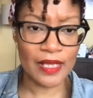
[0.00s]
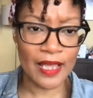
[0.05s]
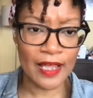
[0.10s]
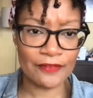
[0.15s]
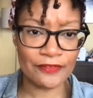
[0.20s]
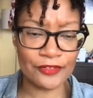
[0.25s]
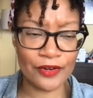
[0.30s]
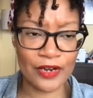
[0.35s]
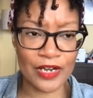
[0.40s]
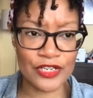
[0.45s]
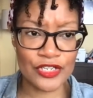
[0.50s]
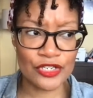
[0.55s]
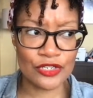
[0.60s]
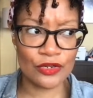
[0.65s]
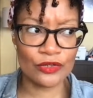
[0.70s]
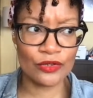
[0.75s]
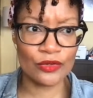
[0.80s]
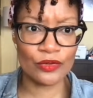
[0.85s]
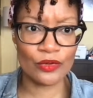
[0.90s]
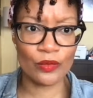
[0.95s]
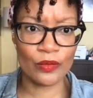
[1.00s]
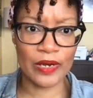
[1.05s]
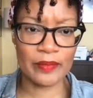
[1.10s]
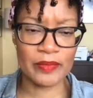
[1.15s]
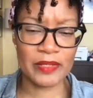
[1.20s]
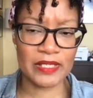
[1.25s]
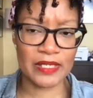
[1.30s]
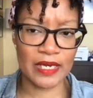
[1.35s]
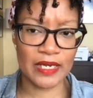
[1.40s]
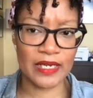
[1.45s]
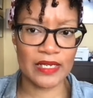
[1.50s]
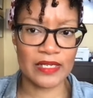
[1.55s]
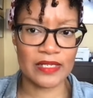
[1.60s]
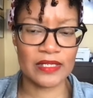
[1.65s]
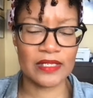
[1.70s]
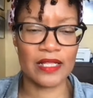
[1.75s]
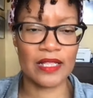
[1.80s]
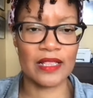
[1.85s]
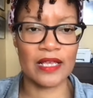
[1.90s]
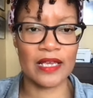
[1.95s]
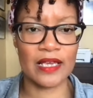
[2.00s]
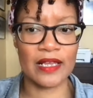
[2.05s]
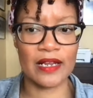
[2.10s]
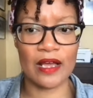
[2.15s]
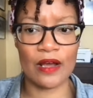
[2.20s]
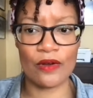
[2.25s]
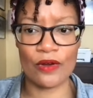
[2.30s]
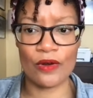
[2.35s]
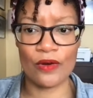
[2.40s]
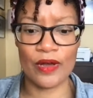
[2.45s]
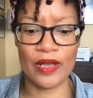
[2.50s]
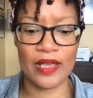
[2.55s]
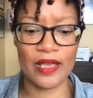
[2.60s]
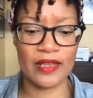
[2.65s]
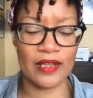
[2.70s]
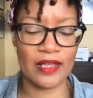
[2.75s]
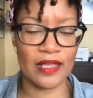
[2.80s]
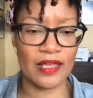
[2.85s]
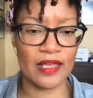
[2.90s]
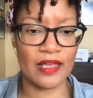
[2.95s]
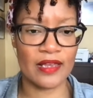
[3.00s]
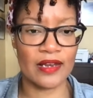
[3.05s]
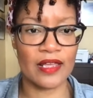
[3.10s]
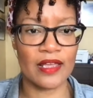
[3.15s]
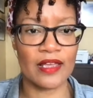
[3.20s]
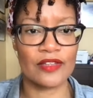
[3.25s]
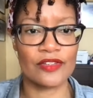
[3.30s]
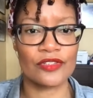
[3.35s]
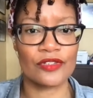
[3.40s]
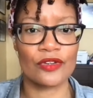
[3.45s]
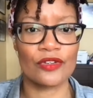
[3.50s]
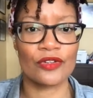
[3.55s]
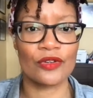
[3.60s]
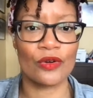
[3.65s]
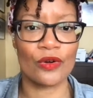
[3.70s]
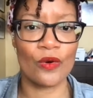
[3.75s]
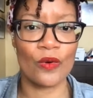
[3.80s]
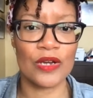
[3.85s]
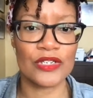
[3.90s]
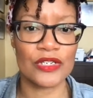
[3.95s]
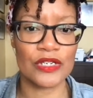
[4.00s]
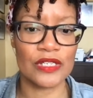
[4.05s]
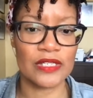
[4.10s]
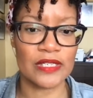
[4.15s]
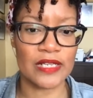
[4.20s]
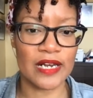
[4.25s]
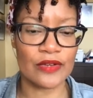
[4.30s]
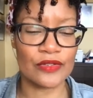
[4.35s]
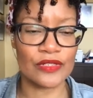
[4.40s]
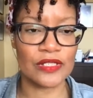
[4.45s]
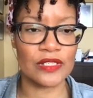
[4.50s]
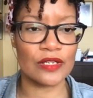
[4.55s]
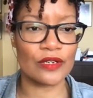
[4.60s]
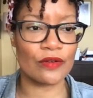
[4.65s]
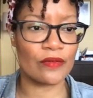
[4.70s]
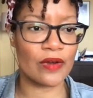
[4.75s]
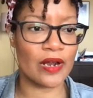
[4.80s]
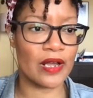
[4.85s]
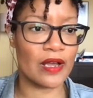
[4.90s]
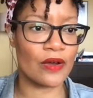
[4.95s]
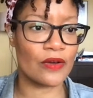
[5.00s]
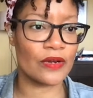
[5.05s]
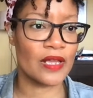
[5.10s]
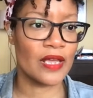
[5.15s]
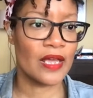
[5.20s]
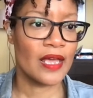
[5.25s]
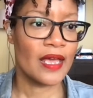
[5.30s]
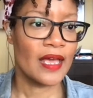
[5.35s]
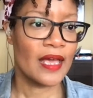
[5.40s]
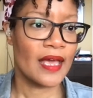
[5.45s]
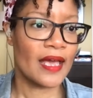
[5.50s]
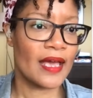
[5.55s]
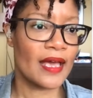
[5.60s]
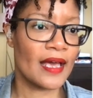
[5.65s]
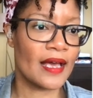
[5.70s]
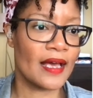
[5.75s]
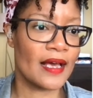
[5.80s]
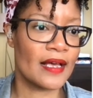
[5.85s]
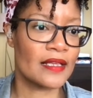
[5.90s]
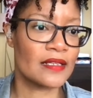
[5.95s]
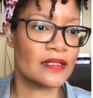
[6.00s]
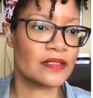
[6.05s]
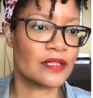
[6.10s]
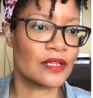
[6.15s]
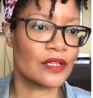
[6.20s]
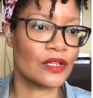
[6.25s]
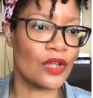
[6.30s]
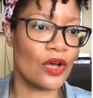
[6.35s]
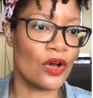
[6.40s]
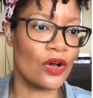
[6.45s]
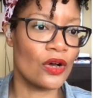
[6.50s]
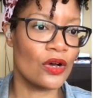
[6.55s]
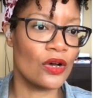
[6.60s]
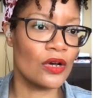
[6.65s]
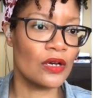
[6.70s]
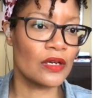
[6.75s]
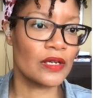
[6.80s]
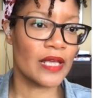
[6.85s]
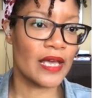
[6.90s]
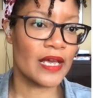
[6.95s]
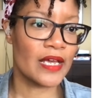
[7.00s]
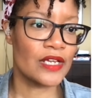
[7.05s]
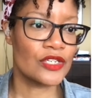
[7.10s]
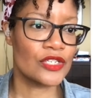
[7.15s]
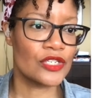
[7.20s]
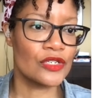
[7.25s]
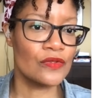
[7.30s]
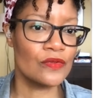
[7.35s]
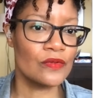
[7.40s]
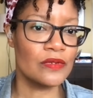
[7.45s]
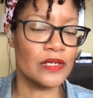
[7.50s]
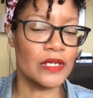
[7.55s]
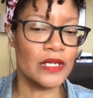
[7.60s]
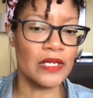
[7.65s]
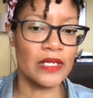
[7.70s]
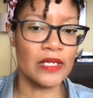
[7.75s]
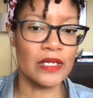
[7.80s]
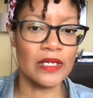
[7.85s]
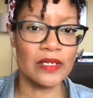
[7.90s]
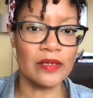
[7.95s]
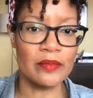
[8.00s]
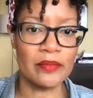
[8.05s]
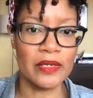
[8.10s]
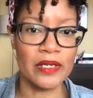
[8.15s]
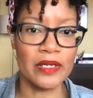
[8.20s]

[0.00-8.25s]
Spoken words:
After I show you the websites, then I'll go ahead and answer your questions. And I'll stick around as long as you need